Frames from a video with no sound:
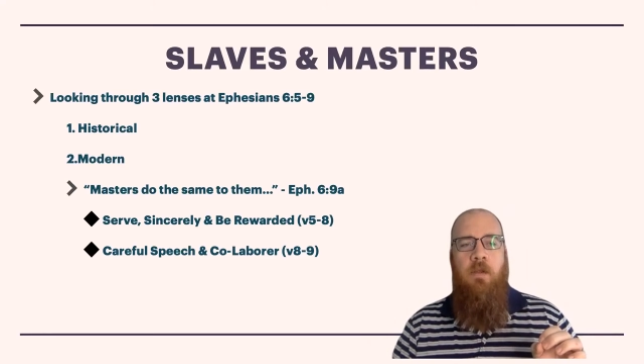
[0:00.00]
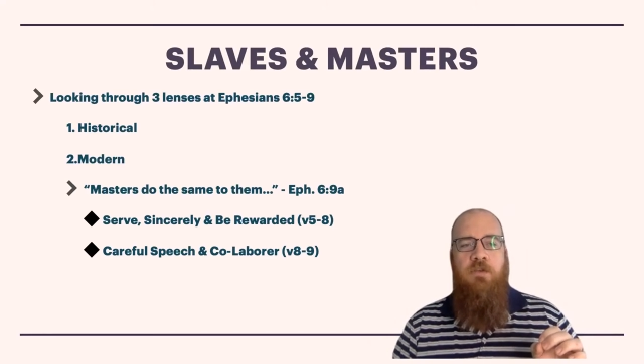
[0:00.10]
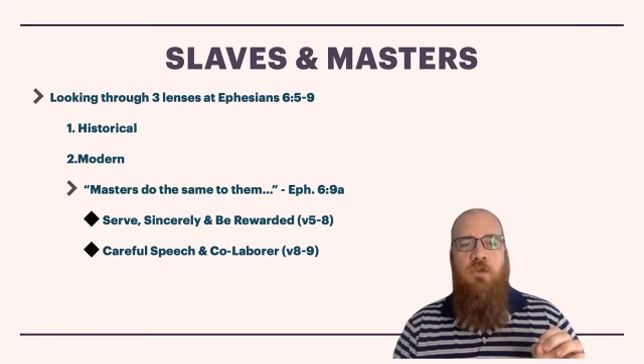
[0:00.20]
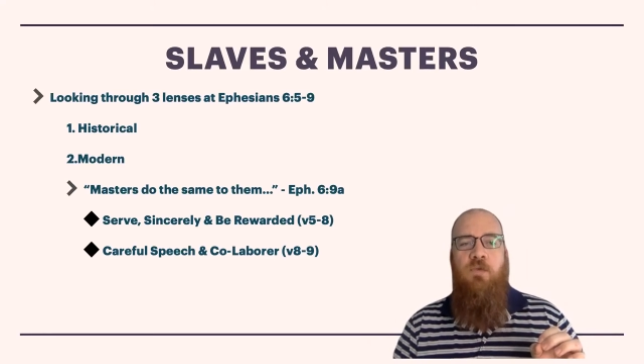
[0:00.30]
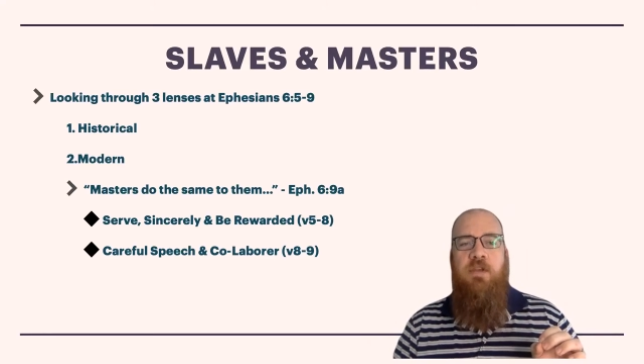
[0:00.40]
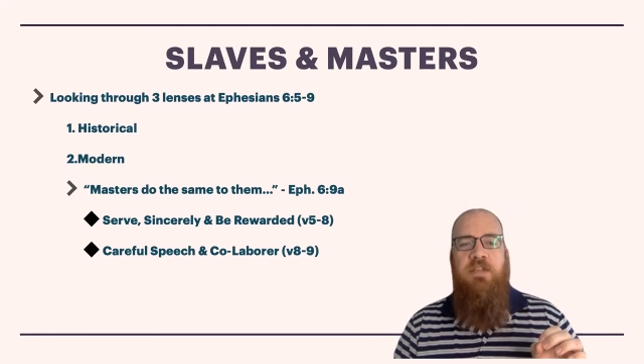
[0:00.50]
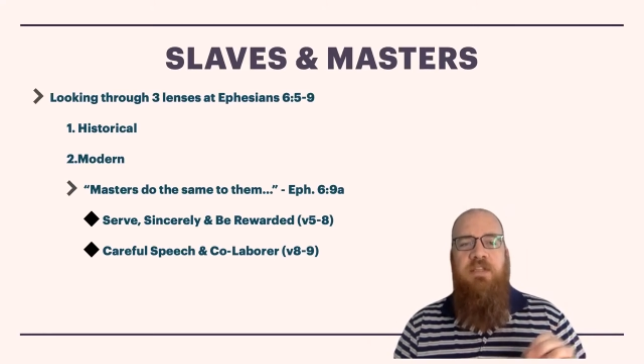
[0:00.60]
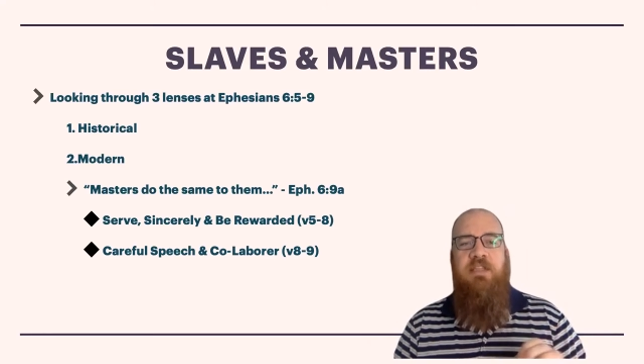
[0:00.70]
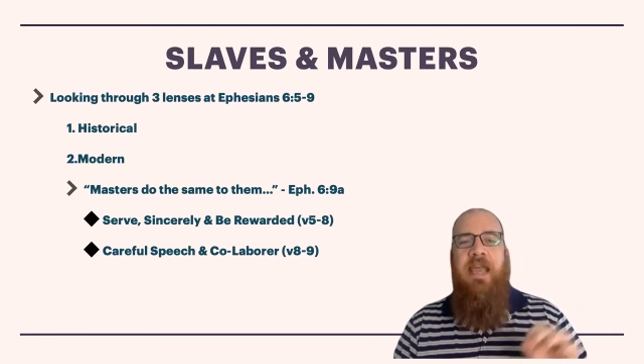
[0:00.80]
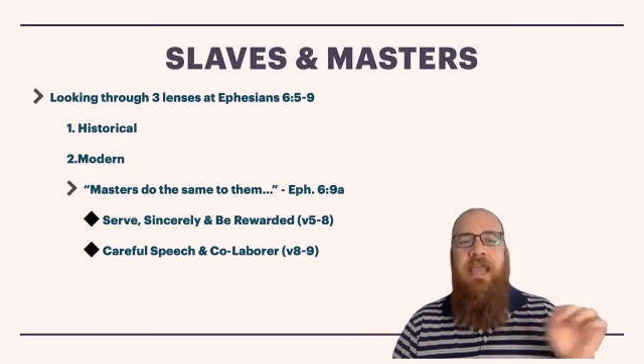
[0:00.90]
do the
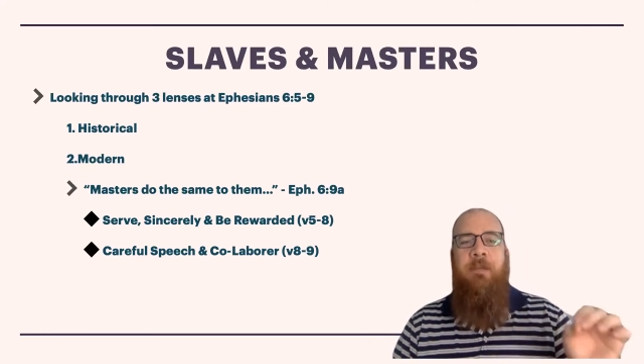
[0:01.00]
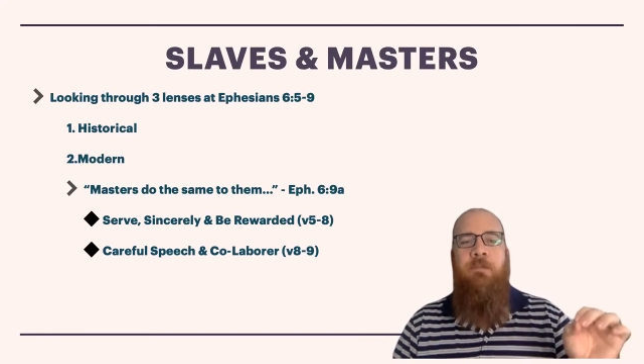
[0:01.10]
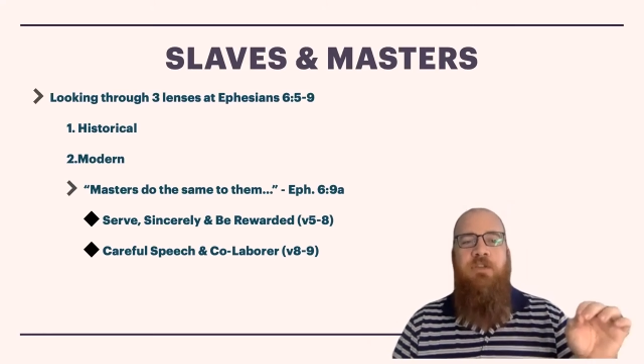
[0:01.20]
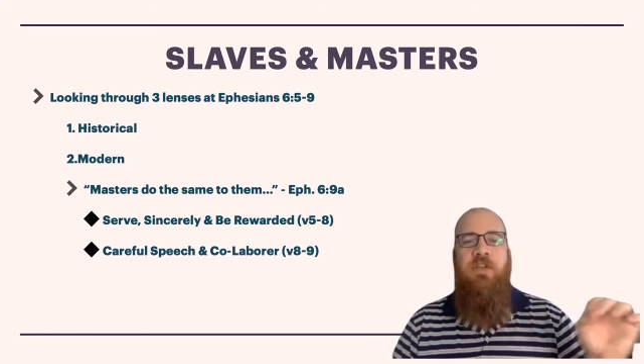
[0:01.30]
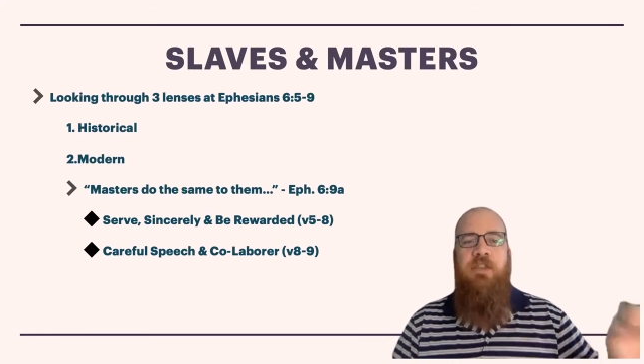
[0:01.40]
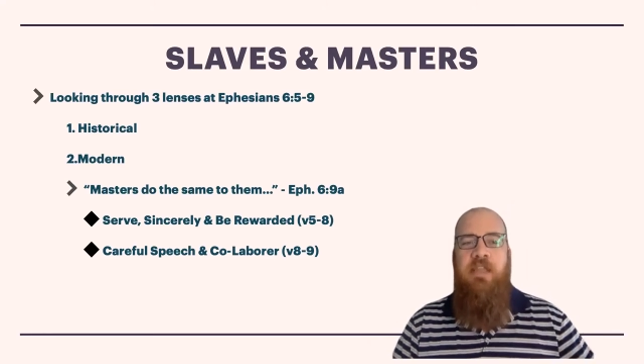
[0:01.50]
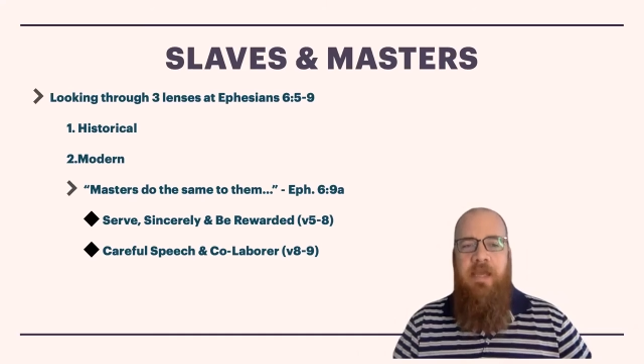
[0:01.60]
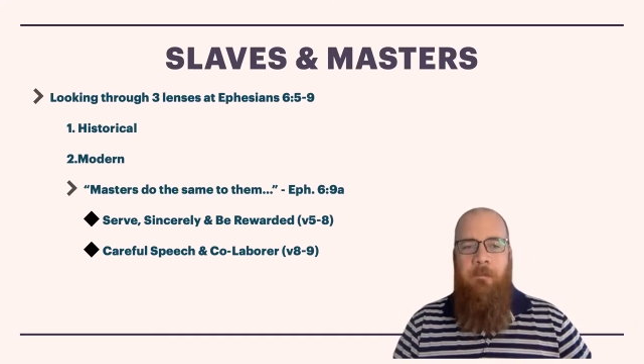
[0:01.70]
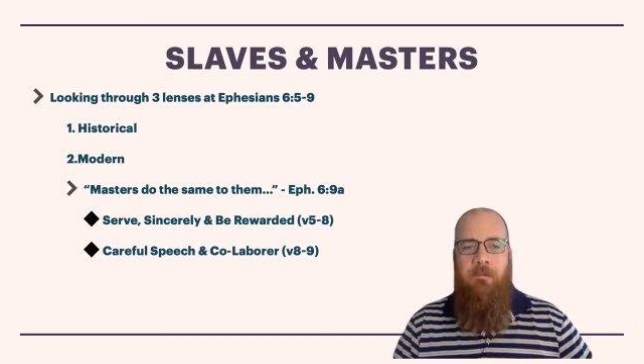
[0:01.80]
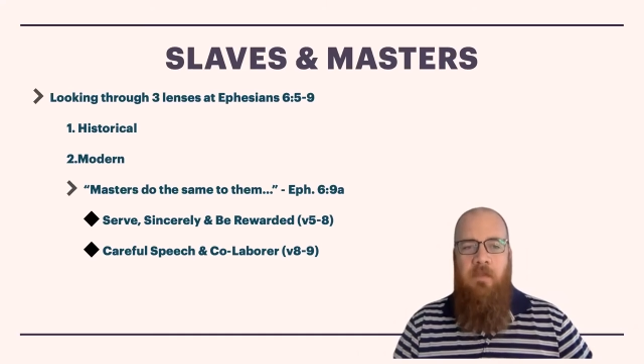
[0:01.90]
same to
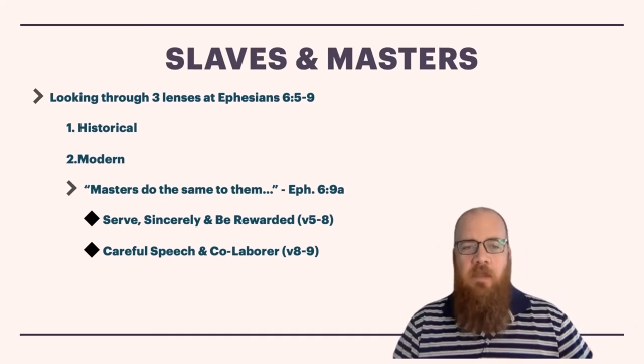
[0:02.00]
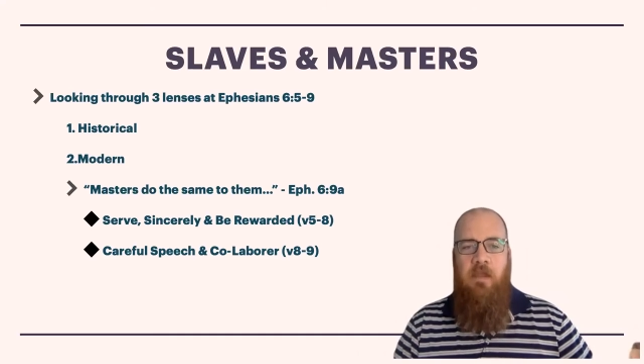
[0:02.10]
them.